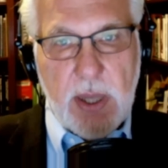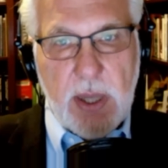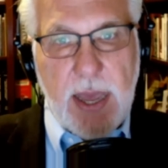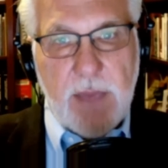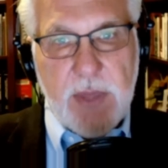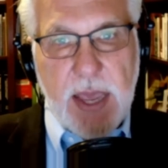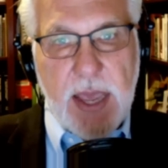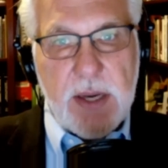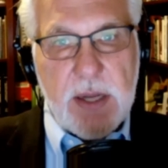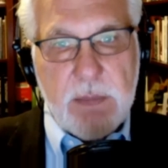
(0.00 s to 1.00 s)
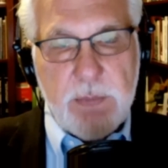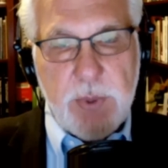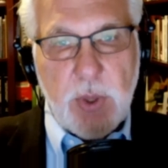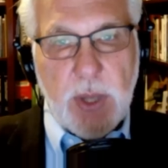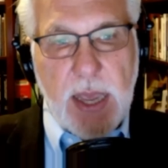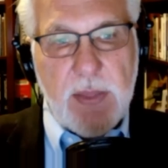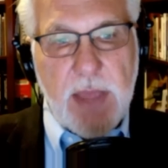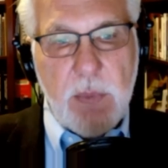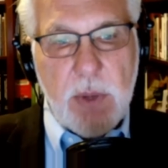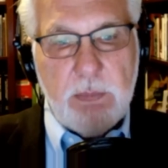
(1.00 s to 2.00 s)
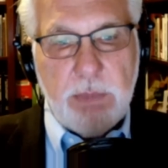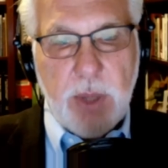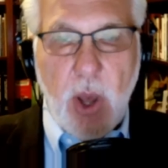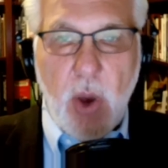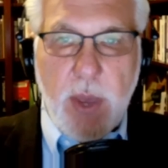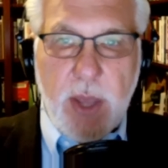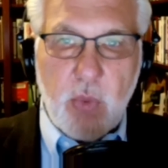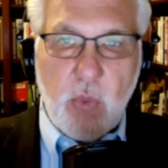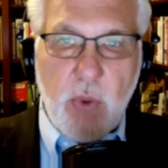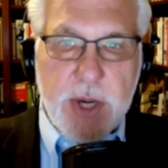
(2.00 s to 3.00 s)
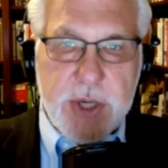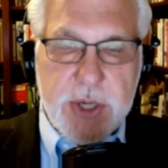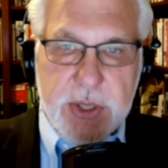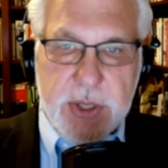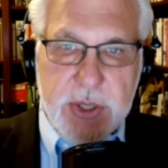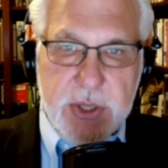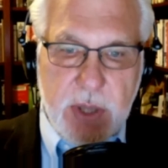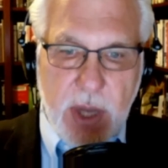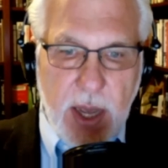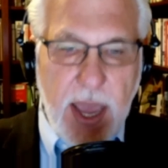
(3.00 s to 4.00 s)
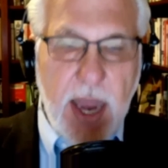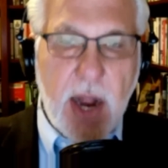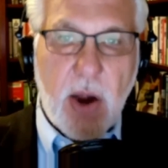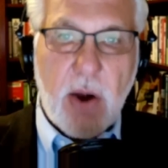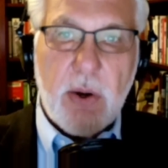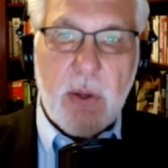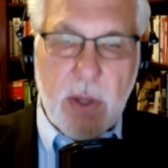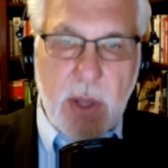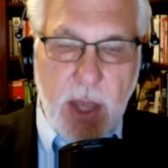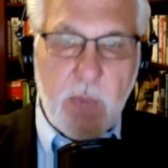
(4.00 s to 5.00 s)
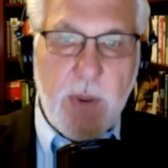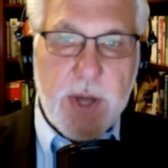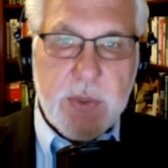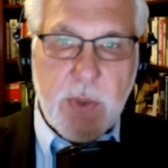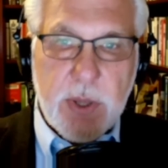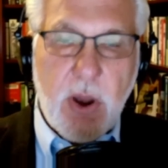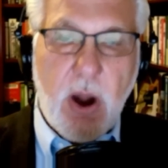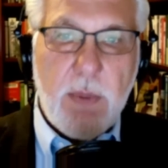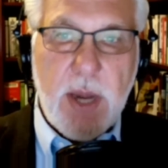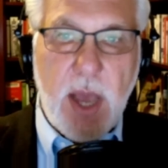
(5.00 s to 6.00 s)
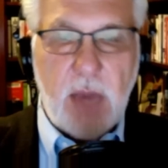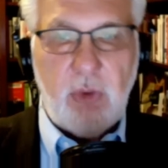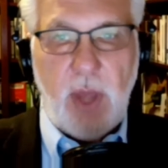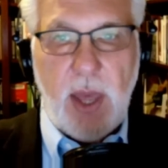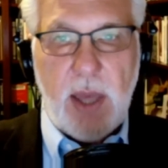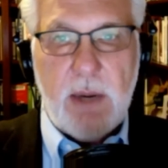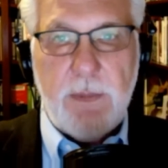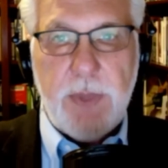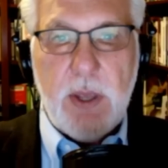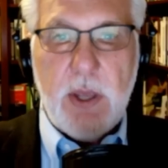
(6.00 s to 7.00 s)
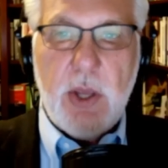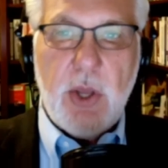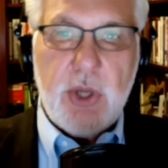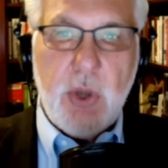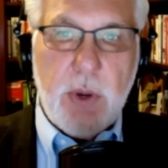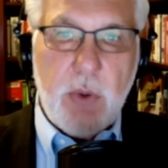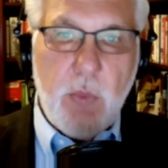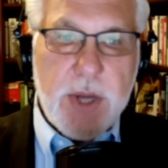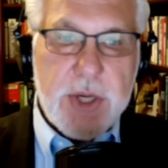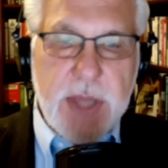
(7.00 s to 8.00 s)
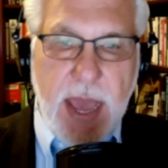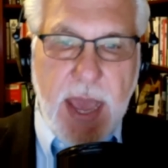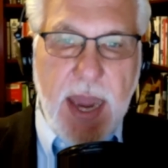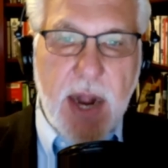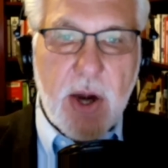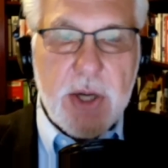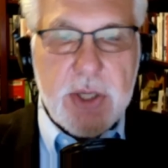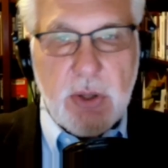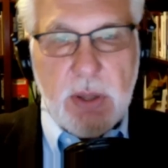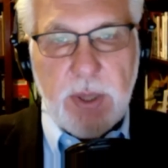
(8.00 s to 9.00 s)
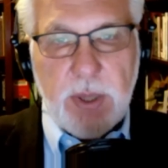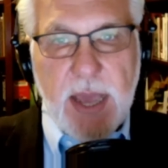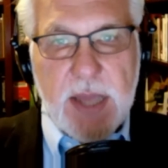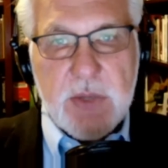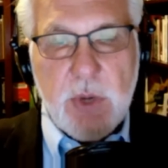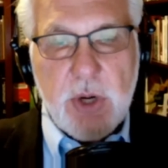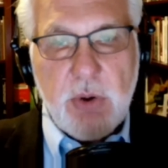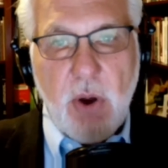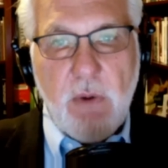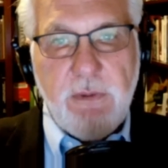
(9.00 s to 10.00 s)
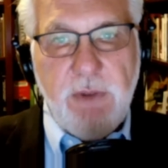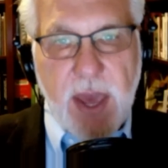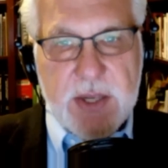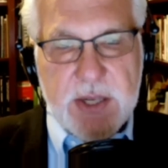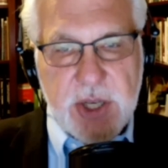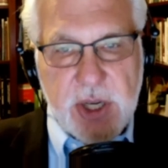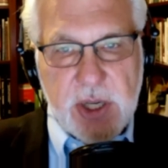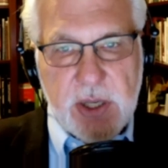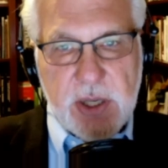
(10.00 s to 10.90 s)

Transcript: at the end of the building, and they would blow enriched air, enriched with carbon dioxide, to enrich the air so the plants would grow faster.